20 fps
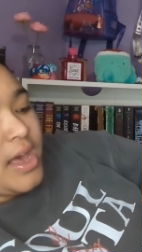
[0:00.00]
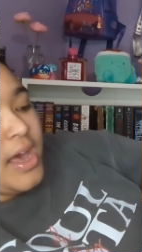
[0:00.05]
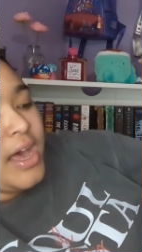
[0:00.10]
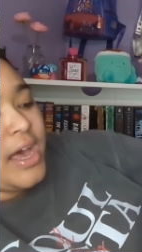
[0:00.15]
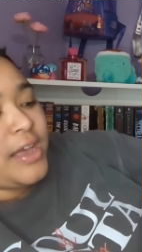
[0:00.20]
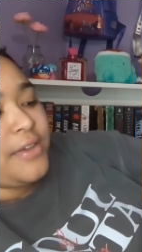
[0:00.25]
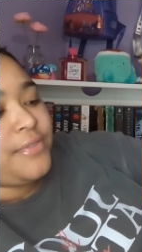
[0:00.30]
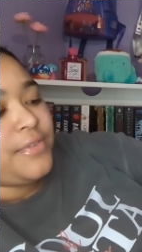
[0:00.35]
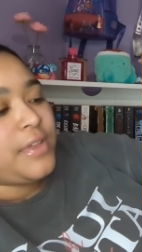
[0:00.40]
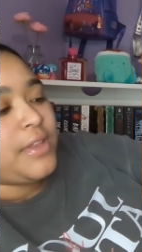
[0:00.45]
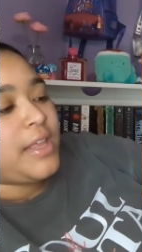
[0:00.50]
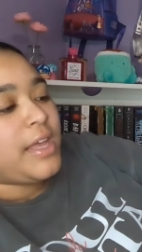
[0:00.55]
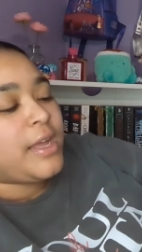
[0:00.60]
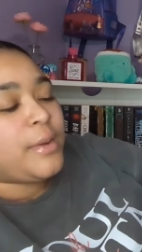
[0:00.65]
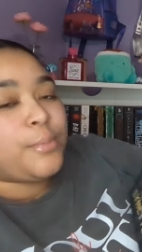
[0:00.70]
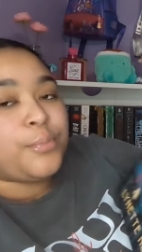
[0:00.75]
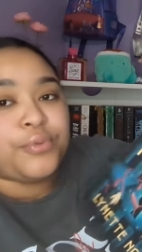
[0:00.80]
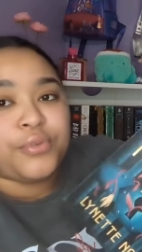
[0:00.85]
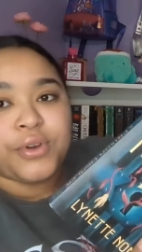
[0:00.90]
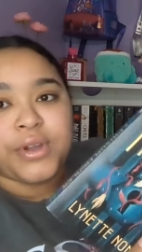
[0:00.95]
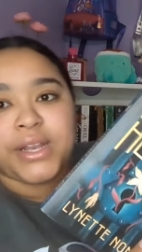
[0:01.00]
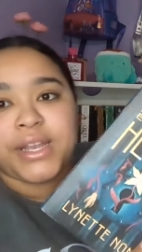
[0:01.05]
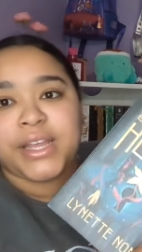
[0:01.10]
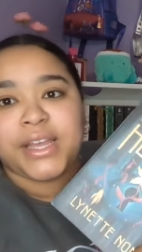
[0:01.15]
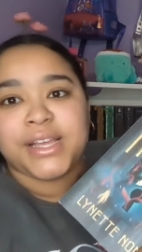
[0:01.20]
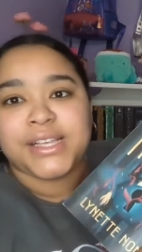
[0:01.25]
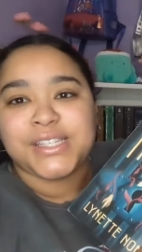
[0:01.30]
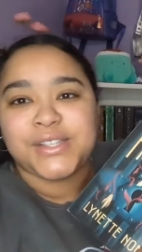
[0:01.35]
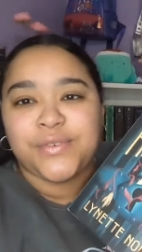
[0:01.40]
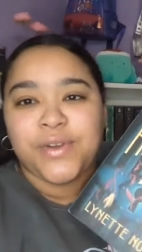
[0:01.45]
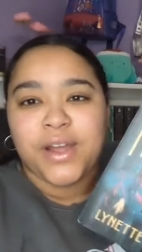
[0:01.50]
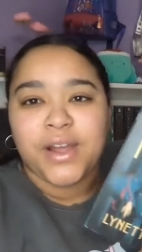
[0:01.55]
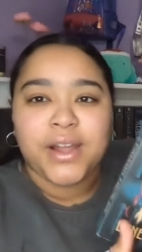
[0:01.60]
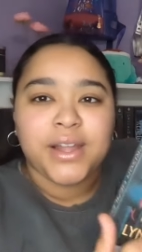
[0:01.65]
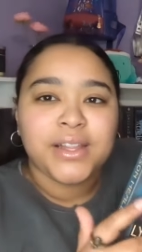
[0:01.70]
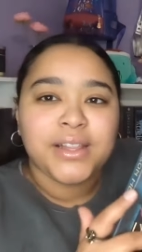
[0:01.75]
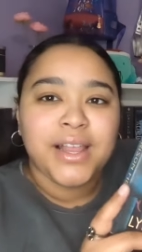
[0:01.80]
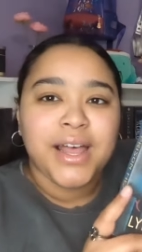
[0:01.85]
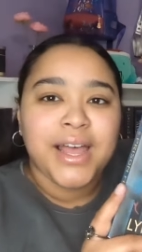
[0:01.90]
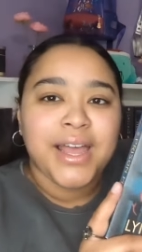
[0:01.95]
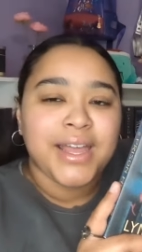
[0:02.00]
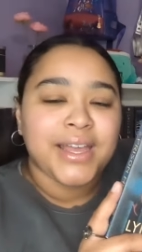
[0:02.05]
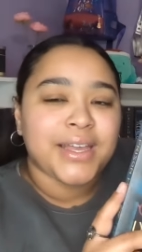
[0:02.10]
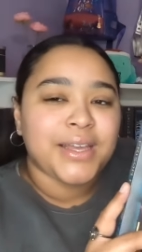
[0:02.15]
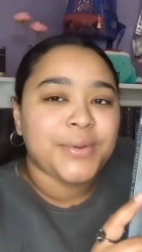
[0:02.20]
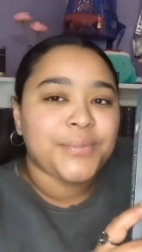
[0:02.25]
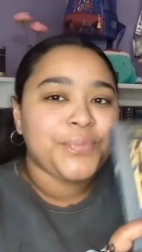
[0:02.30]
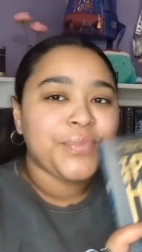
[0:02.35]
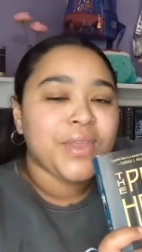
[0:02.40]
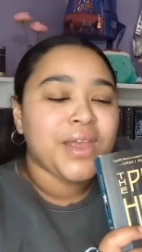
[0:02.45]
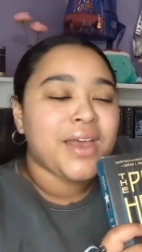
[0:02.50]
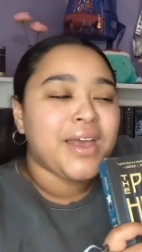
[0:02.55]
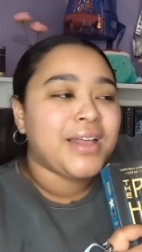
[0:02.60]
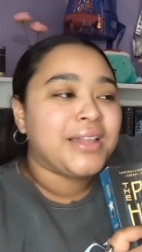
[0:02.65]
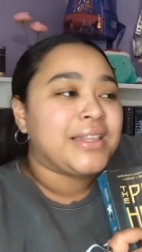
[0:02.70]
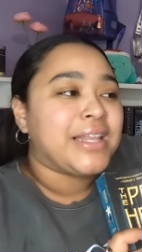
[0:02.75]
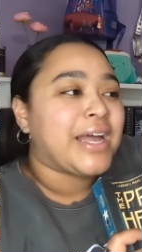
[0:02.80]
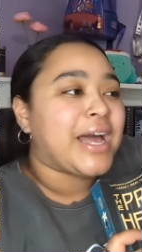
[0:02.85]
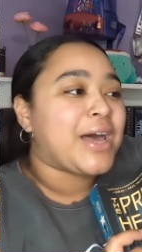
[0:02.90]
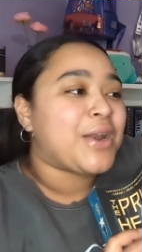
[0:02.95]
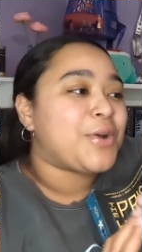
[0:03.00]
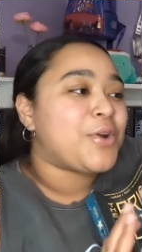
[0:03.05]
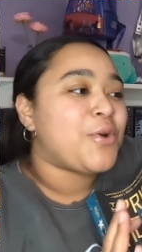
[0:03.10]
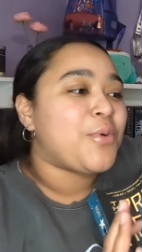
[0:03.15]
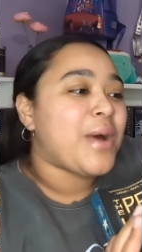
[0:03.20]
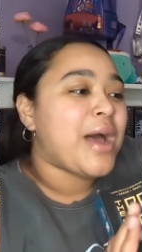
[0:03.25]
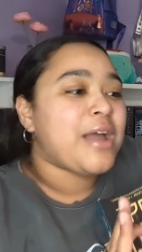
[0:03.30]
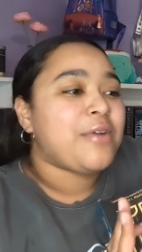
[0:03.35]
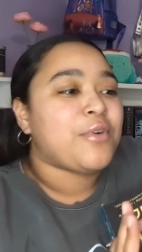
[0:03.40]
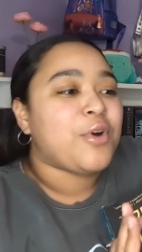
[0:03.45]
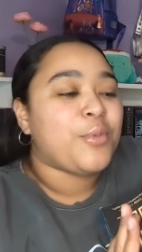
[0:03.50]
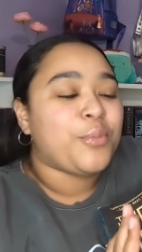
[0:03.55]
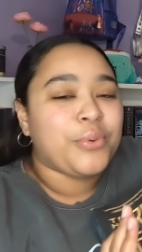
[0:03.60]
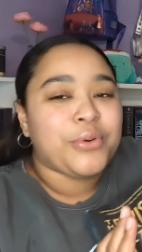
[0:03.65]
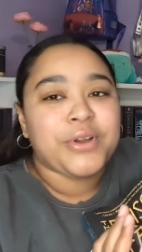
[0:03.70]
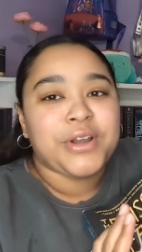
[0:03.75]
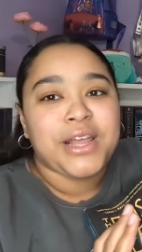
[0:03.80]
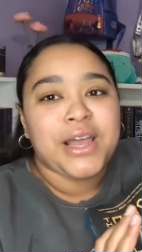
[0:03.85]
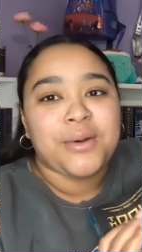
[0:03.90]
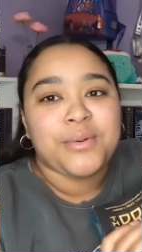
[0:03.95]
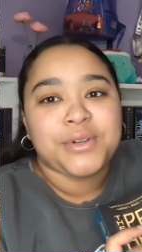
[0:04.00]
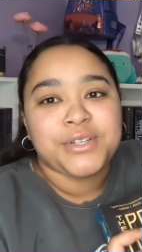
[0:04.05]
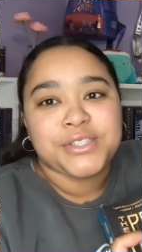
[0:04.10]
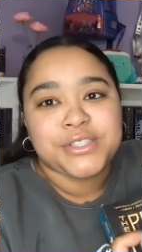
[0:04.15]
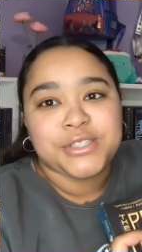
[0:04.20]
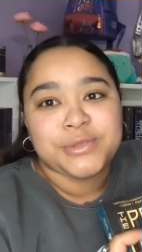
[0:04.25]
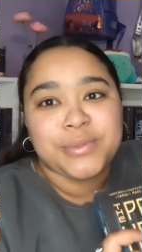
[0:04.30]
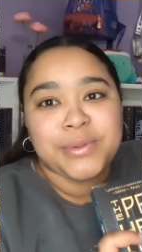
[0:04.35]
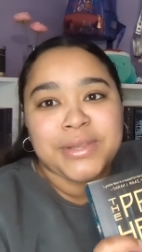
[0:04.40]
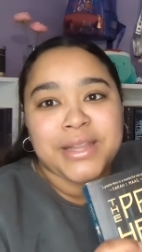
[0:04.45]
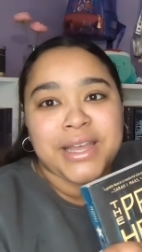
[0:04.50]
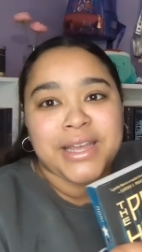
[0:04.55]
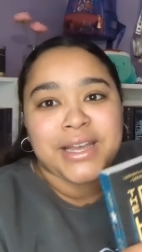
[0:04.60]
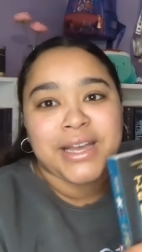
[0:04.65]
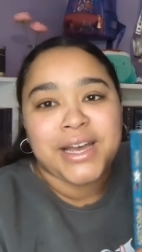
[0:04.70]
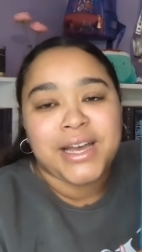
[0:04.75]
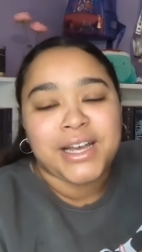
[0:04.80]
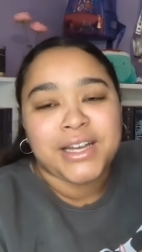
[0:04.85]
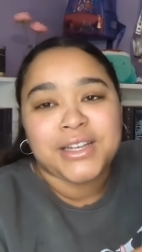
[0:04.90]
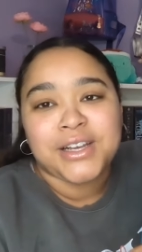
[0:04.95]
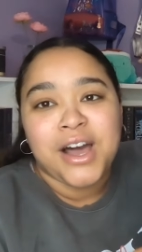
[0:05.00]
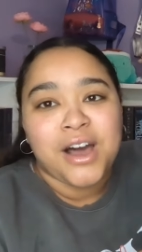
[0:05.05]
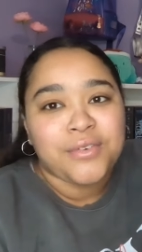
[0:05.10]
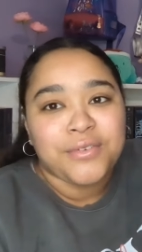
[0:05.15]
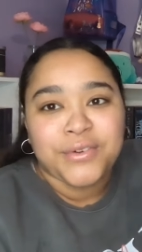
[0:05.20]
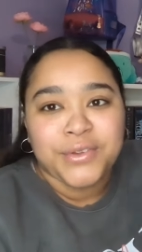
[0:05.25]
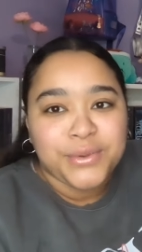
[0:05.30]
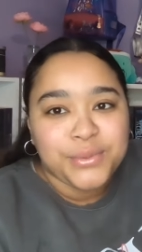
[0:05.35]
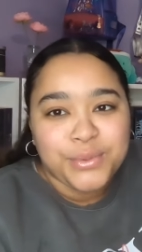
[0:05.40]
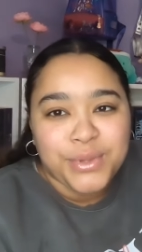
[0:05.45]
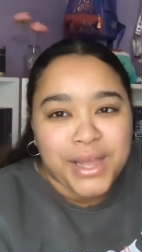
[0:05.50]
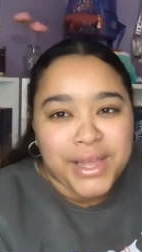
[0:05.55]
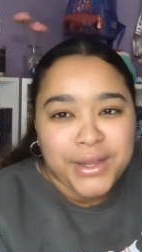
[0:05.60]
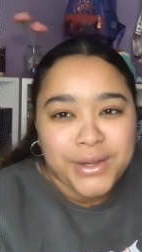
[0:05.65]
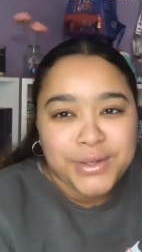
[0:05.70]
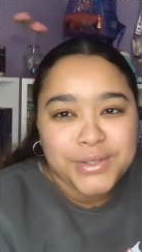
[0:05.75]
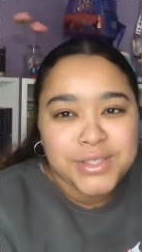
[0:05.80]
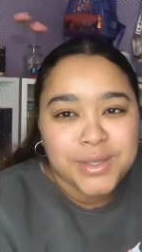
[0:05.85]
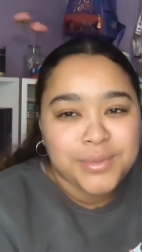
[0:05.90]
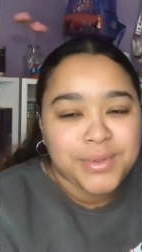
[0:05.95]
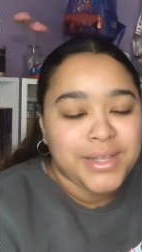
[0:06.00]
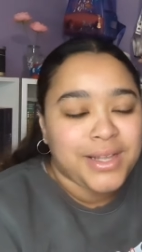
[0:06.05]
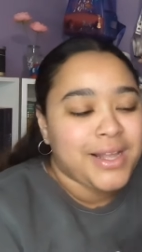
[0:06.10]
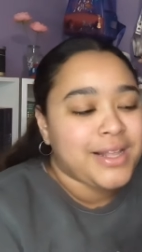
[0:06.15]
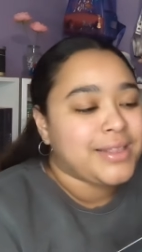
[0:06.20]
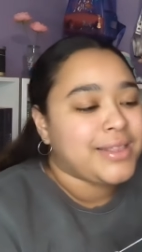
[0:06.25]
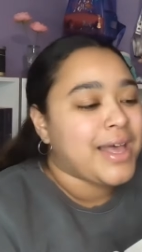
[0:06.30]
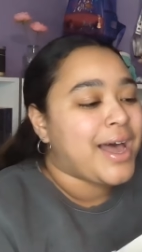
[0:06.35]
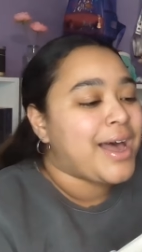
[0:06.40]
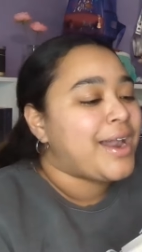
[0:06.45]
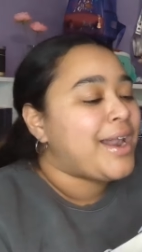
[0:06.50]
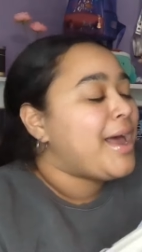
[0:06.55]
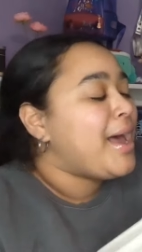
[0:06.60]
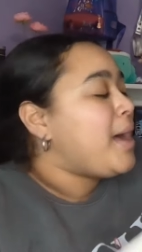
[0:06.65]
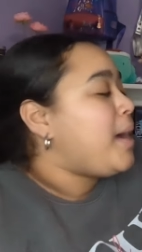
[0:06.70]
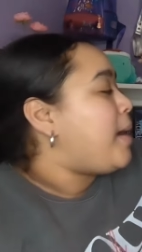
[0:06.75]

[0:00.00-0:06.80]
I feel like pretty is very like like I don't know why I wrote pretty. I would have just been like a uh, cover you like or something like that.